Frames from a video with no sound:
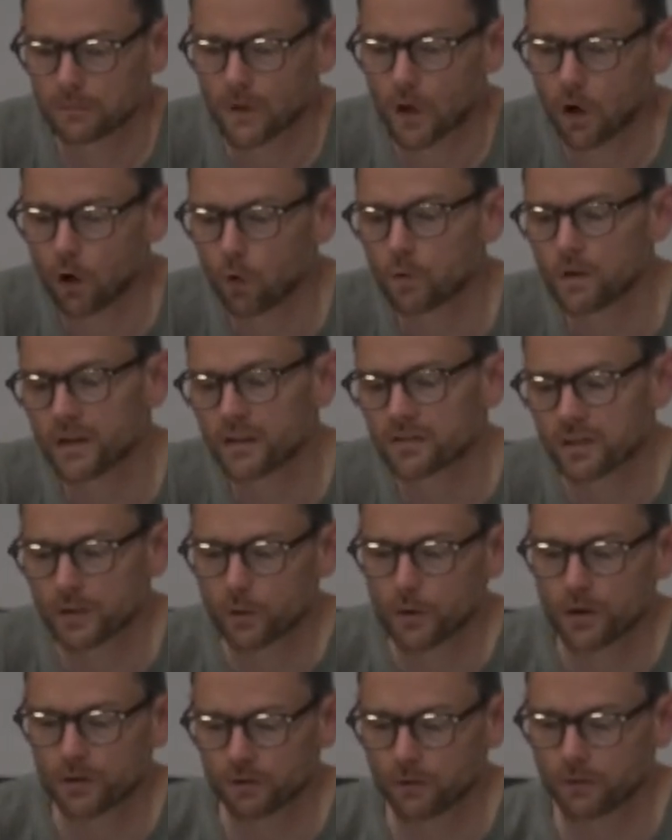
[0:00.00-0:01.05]
Only a
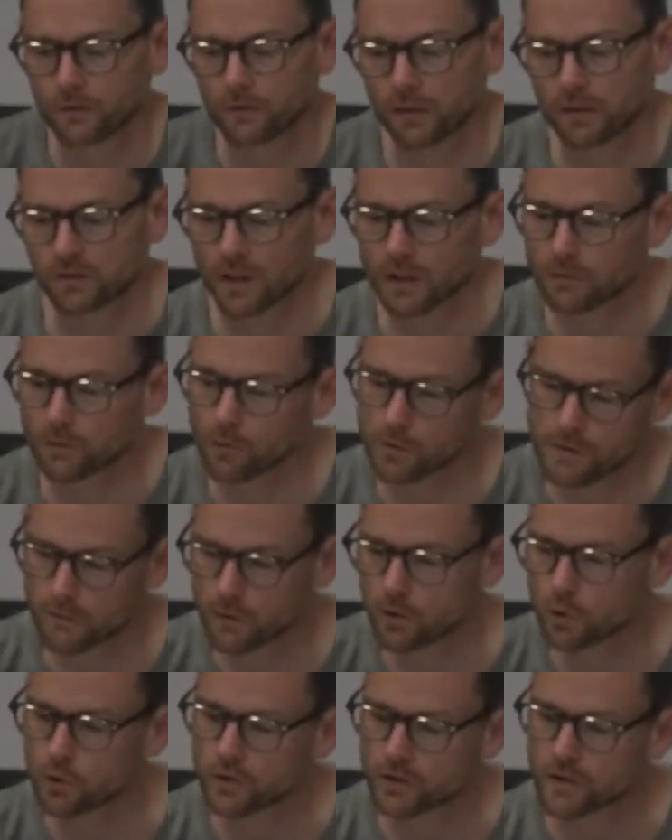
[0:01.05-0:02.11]
series of successful
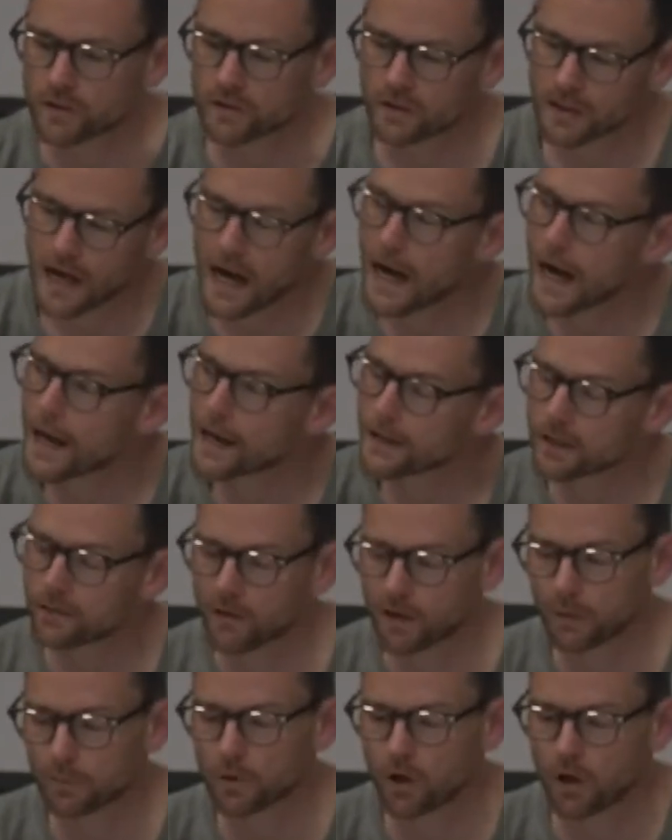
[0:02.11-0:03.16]
revolutions in highly
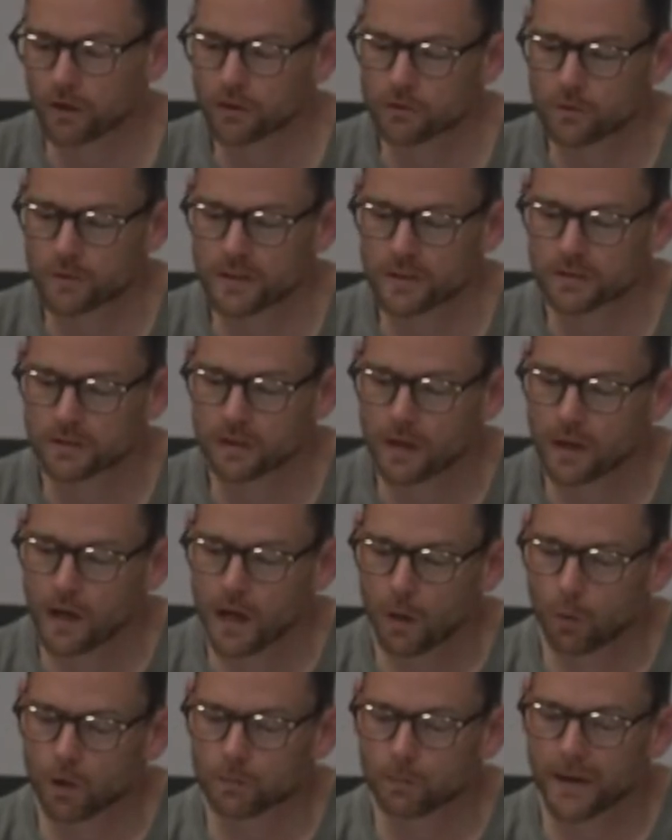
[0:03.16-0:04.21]
developed countries
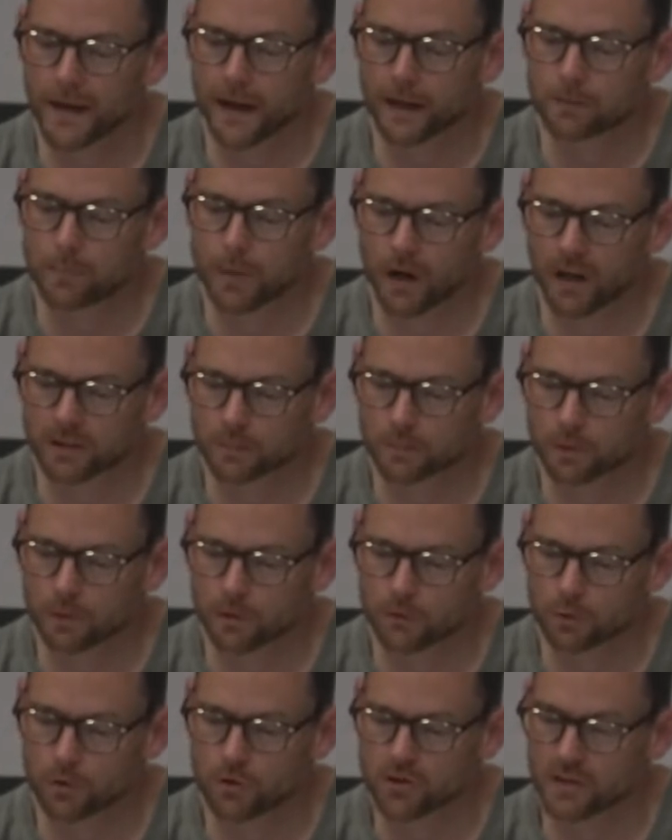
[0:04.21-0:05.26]
would make it possible
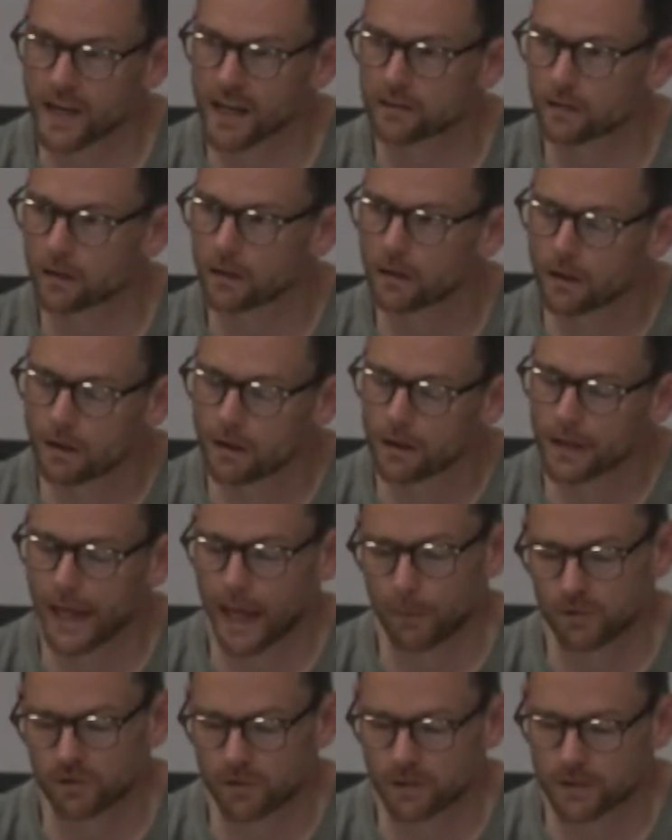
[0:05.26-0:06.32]
to shatter
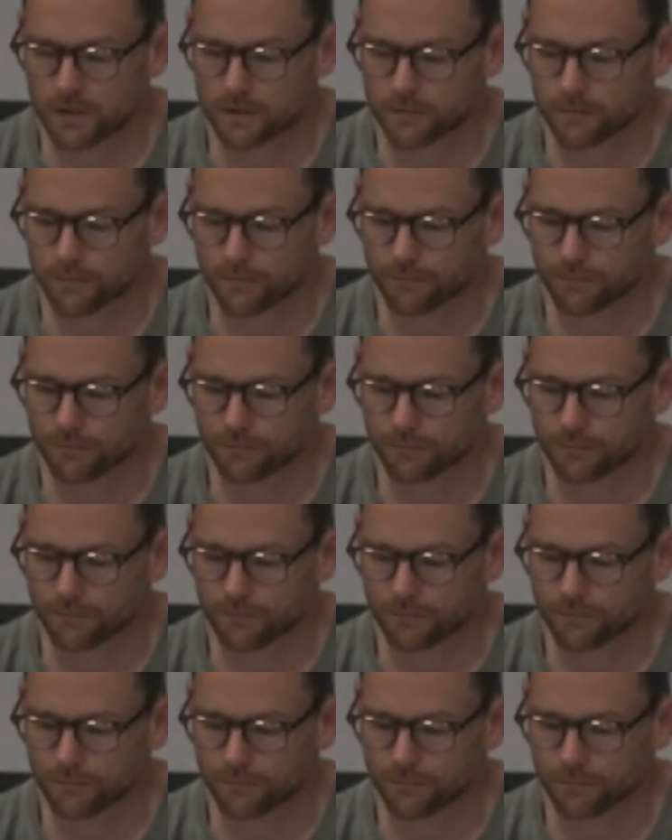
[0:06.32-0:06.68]
capitalism.